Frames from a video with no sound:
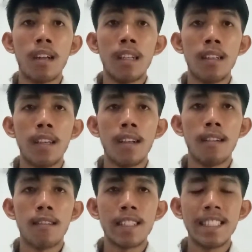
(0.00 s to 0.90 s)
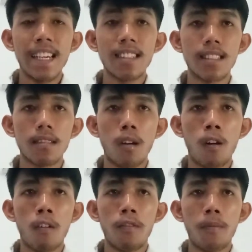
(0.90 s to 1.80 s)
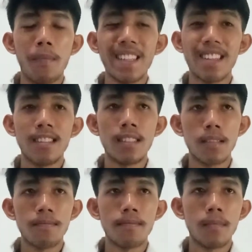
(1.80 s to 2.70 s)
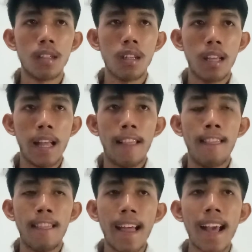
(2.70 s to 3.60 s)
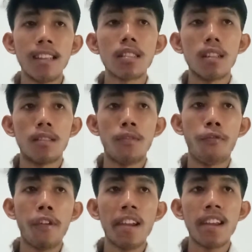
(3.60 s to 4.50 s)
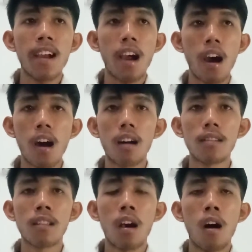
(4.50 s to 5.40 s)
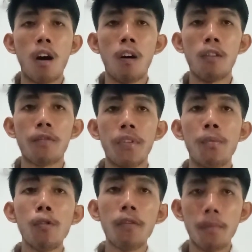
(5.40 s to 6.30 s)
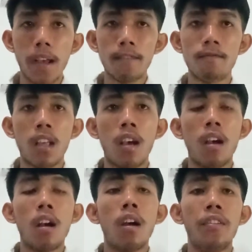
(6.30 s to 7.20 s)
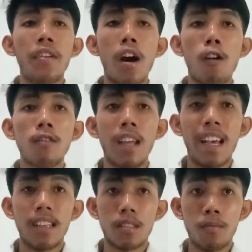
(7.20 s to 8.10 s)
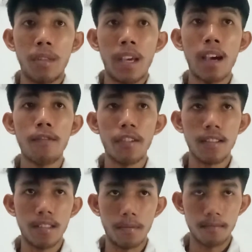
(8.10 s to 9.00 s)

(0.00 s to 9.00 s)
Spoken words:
The rejection of mentalism lies at the very heart of the movement known as behaviorism.